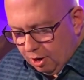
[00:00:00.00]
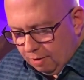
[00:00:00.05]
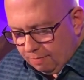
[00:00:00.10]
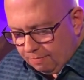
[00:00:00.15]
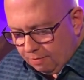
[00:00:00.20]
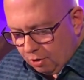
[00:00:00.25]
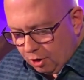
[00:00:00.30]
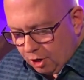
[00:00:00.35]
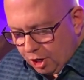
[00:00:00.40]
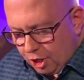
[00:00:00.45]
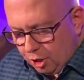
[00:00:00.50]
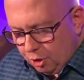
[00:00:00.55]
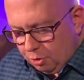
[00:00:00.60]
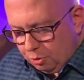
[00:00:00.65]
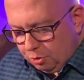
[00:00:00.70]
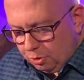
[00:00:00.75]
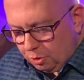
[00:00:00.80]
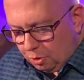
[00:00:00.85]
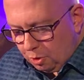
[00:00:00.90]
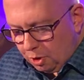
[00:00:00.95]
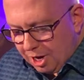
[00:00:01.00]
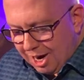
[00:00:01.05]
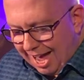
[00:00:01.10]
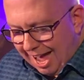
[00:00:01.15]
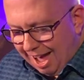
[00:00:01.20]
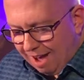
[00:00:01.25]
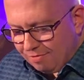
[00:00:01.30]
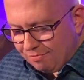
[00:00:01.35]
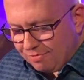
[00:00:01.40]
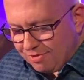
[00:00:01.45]
for you, Lord,
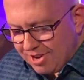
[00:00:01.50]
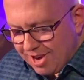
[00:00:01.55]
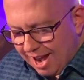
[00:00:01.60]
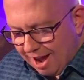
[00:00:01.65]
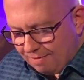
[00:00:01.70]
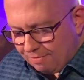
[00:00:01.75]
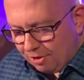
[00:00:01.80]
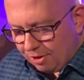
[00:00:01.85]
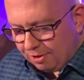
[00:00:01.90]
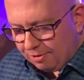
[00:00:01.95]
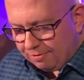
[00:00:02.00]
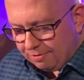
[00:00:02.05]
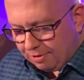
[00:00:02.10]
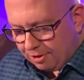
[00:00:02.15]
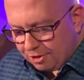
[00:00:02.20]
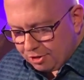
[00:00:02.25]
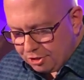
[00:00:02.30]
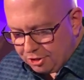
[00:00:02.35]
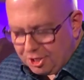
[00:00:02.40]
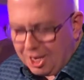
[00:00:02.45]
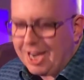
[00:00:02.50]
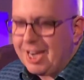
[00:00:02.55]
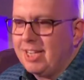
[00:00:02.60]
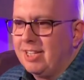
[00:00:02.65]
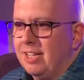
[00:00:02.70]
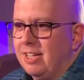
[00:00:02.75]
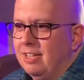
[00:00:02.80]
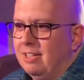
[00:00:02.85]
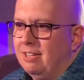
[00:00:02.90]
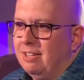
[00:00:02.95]
have never
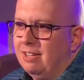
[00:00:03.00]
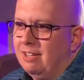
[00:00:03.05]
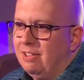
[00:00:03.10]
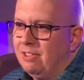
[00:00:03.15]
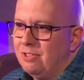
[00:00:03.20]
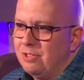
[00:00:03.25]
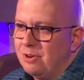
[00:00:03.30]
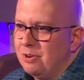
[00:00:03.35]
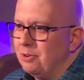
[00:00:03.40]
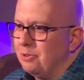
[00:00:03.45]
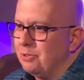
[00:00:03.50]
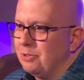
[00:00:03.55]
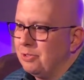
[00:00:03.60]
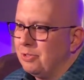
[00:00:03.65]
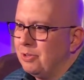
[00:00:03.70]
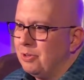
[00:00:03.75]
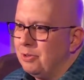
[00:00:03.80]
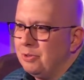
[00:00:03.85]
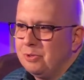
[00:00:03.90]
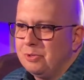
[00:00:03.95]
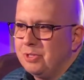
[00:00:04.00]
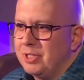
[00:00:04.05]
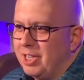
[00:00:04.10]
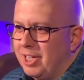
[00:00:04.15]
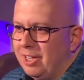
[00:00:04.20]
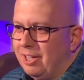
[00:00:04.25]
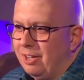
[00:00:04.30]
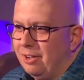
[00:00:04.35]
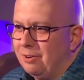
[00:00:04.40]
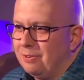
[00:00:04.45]
forsaken those who
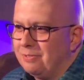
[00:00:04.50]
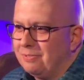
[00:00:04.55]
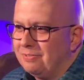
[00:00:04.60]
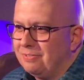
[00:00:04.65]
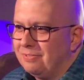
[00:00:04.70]
seek you."